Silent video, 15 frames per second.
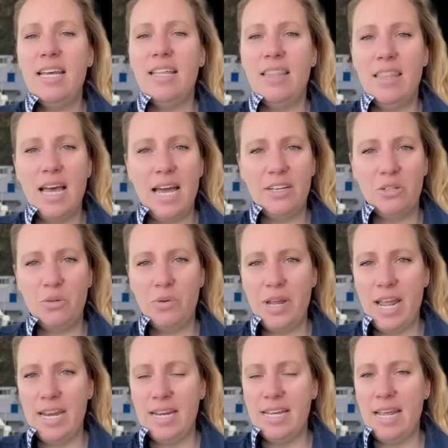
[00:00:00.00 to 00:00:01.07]
that
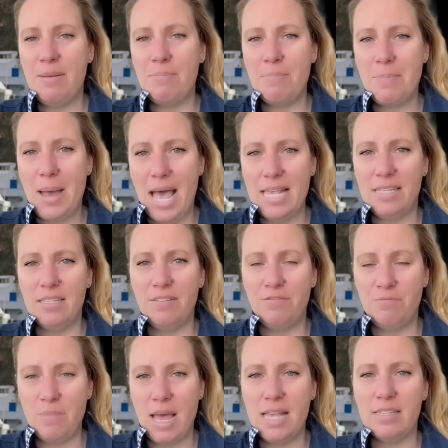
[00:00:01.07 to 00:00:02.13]
created a
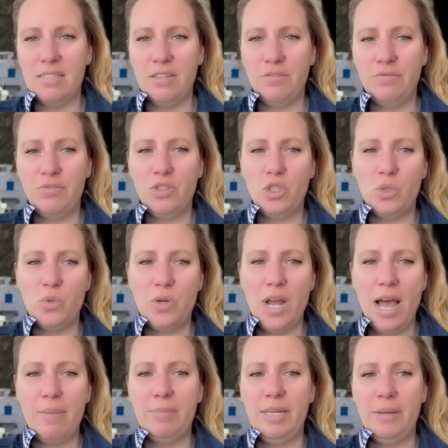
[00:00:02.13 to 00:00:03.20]
massive, massive
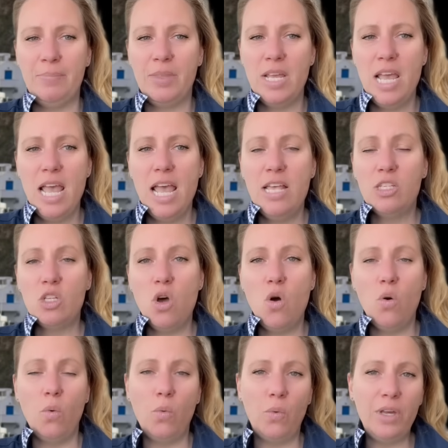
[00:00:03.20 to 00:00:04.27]
tsunami?
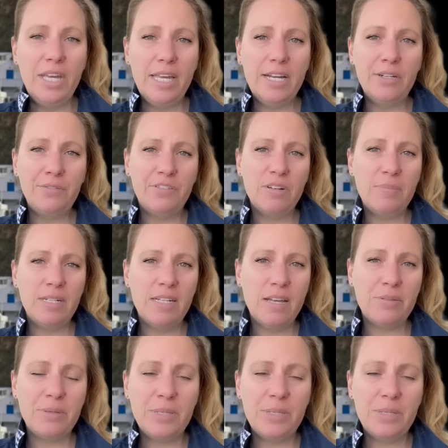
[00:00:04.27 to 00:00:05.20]
So we hear from another